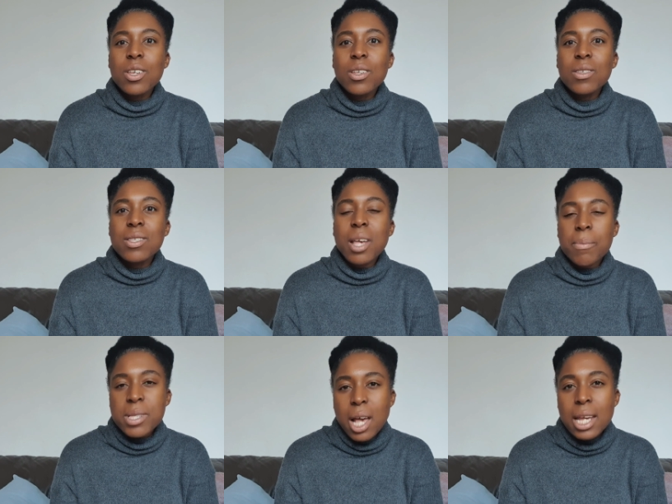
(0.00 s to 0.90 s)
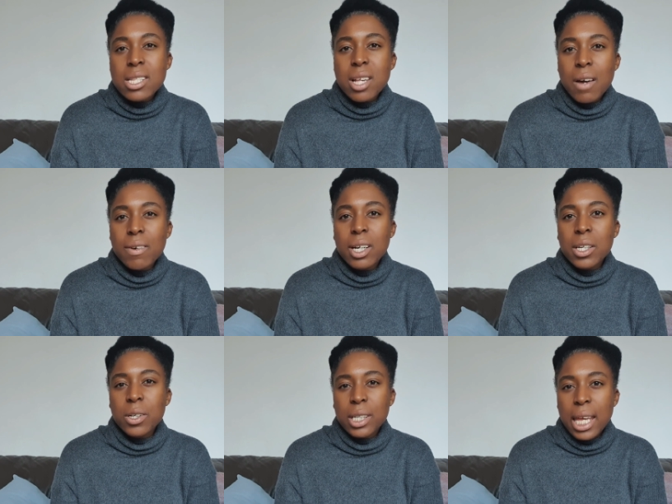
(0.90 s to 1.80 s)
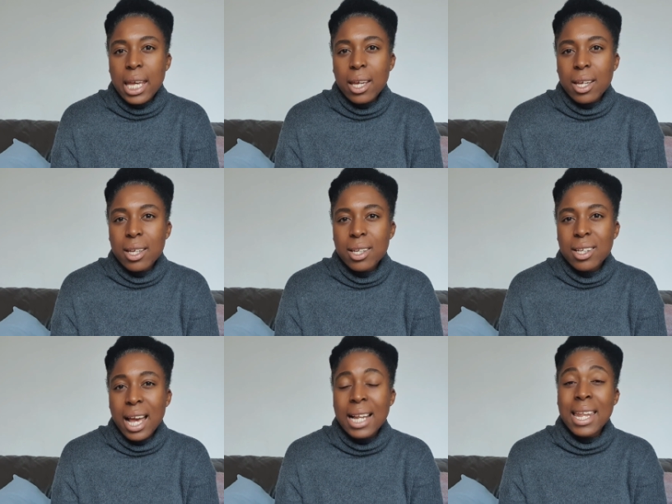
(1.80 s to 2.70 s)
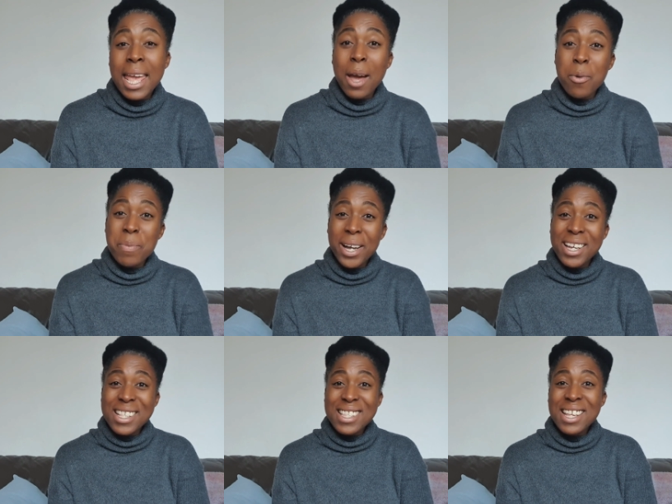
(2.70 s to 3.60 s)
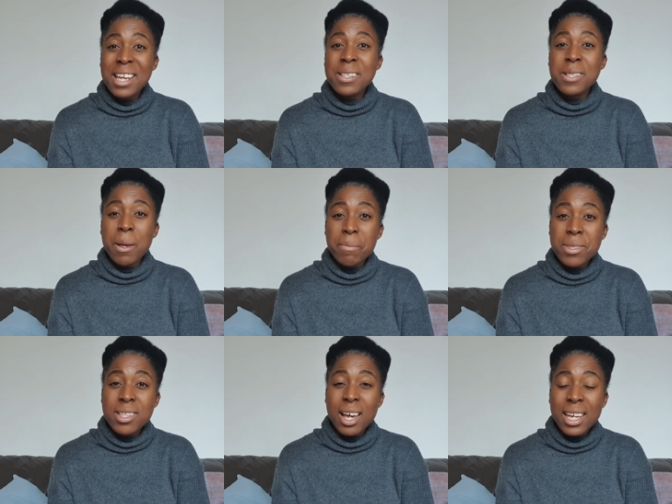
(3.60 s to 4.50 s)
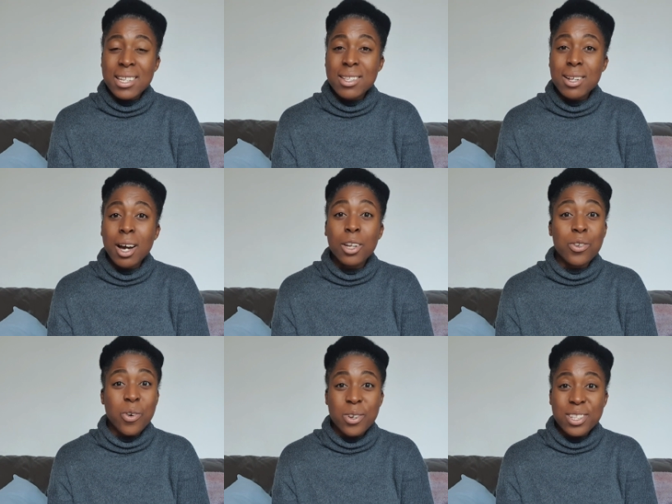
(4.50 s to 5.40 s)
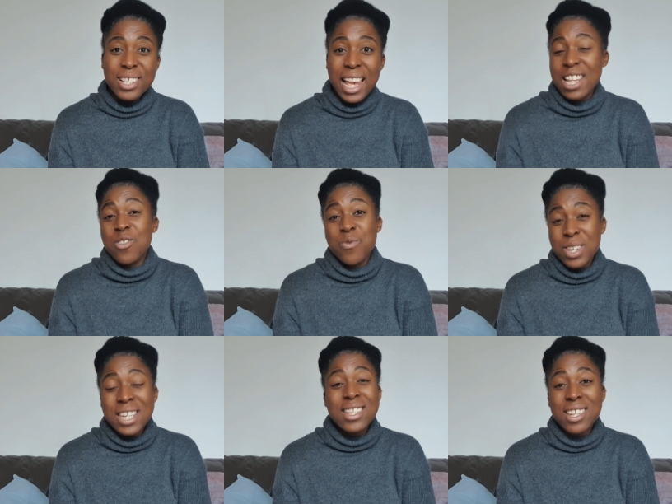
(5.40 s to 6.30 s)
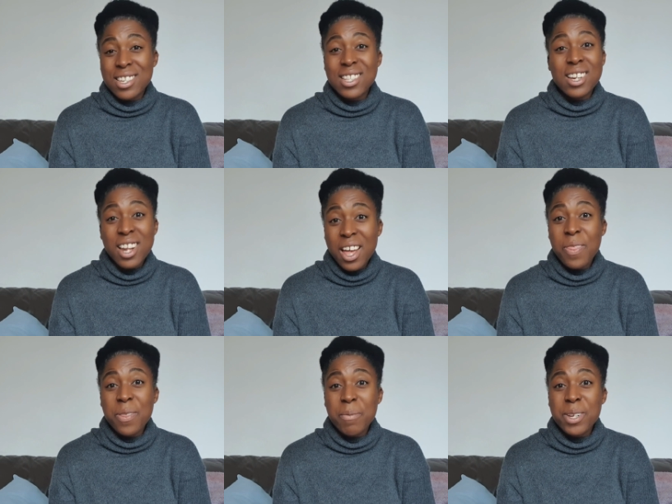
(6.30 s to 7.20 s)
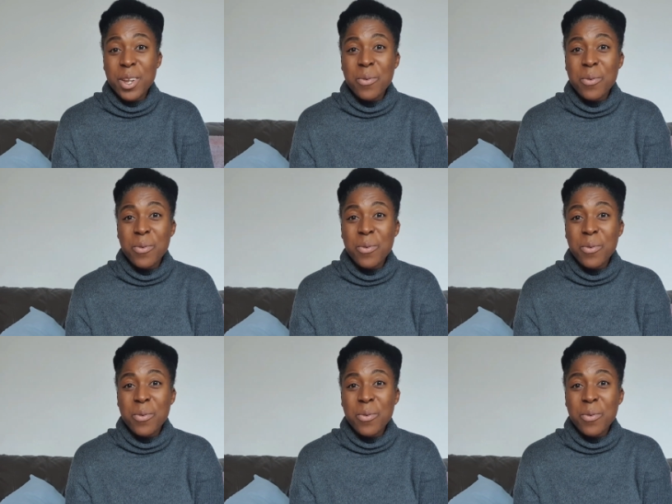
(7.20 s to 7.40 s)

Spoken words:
some signs are iconic and they help us. Some signs are not, and you need to just learn them. And